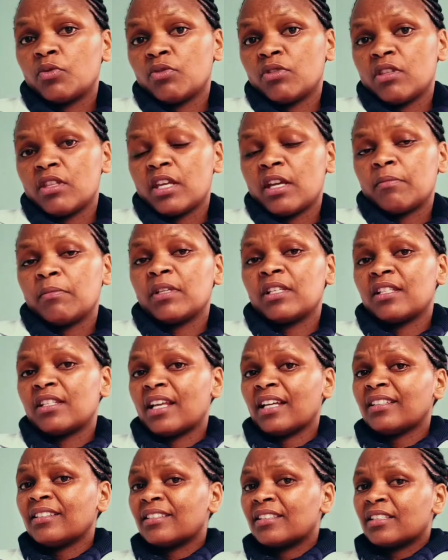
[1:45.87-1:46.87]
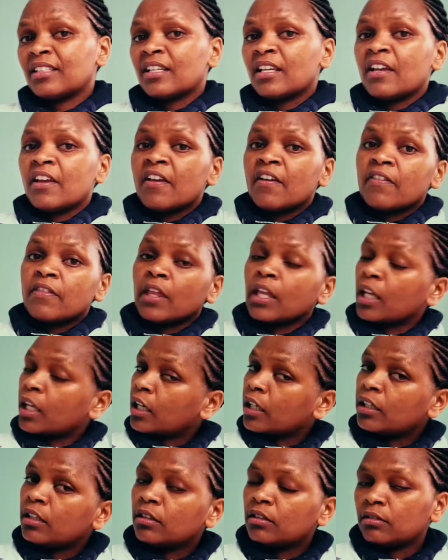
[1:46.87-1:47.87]
with them is that they
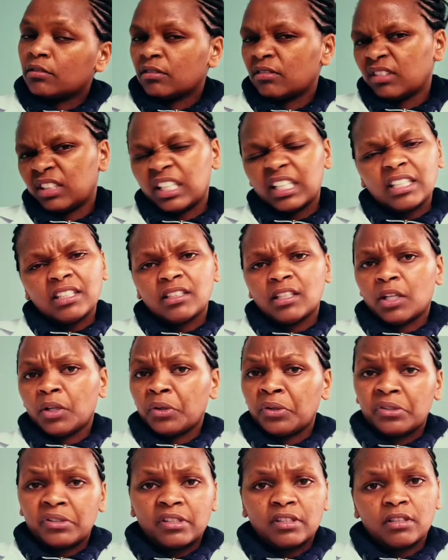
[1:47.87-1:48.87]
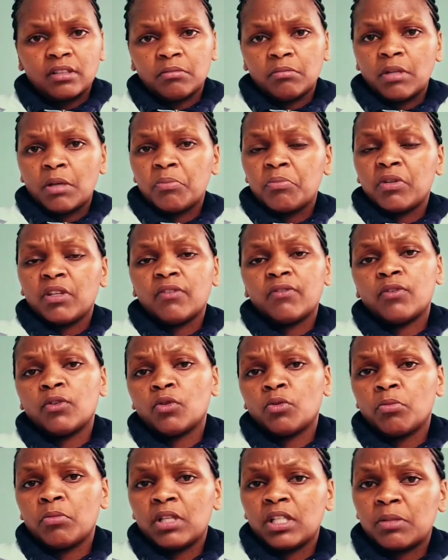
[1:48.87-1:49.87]
can get lost. Maybe if
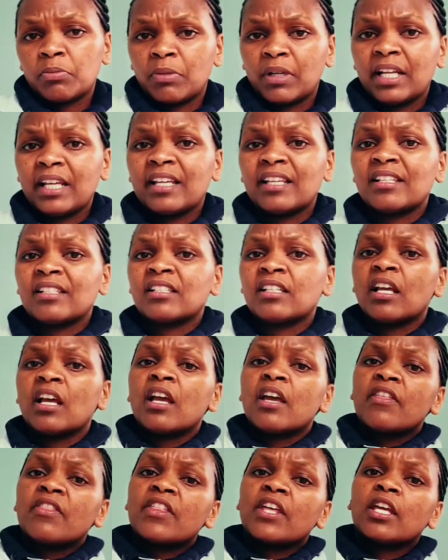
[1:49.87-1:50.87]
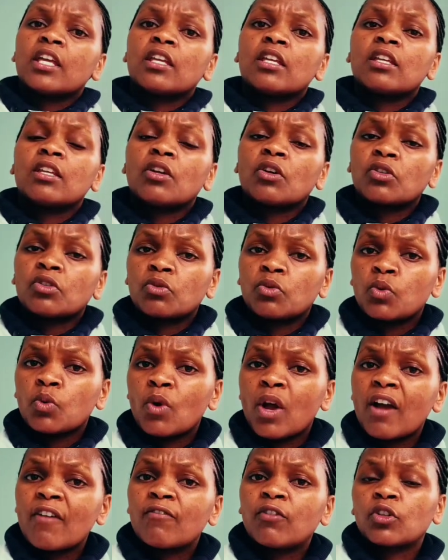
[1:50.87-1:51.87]
you misplace, you
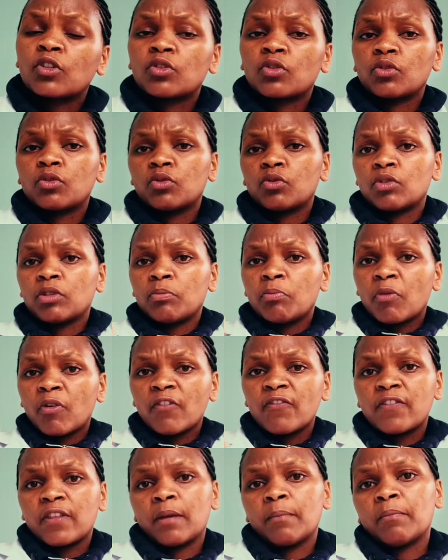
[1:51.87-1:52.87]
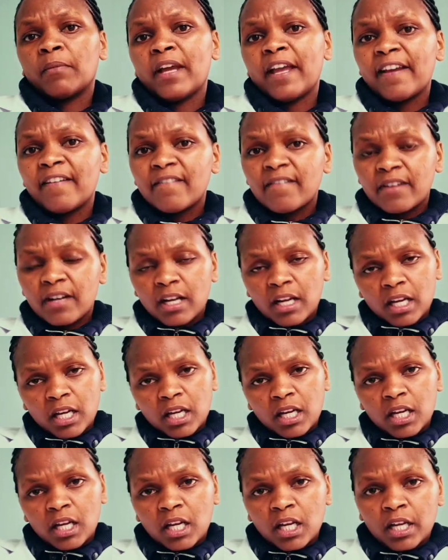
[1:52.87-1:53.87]
have also to remove them
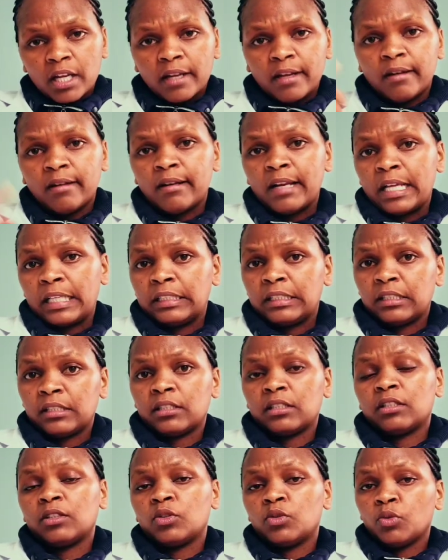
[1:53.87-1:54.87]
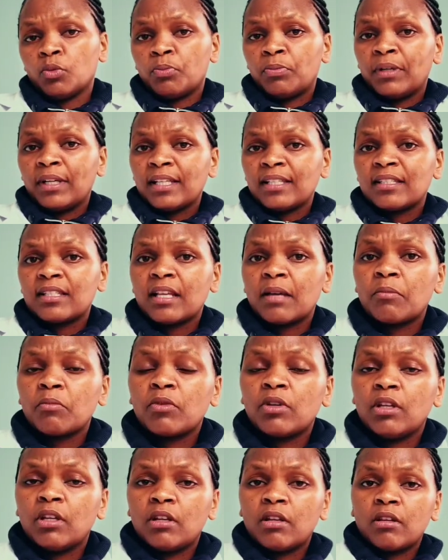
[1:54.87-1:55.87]
every night. You place them
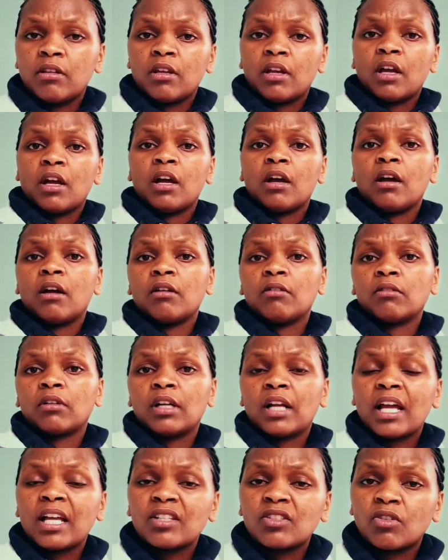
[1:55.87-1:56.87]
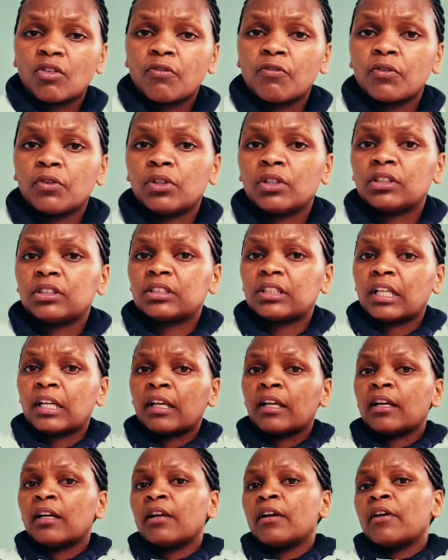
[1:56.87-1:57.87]
in a glass of water,
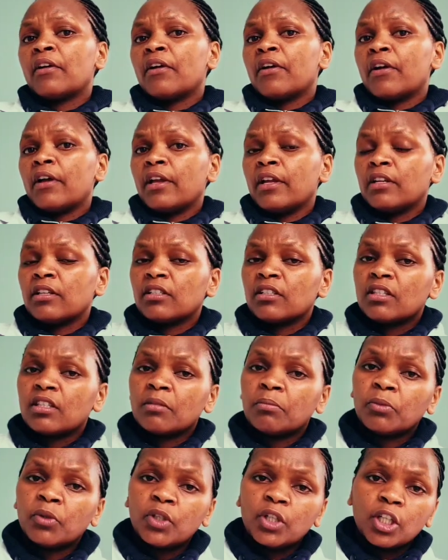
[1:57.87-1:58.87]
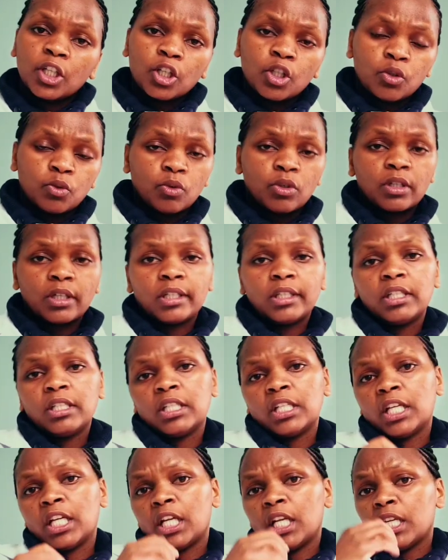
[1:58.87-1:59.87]
and in the morning you
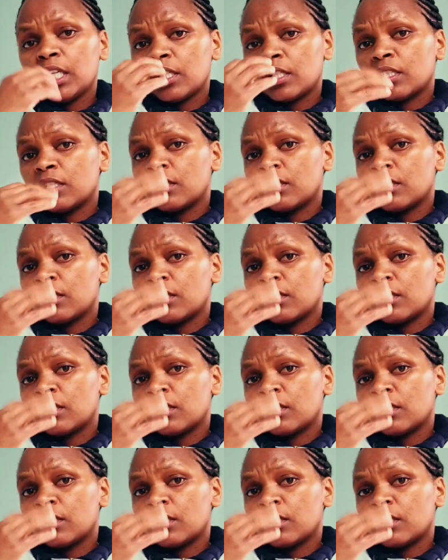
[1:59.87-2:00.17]
clean and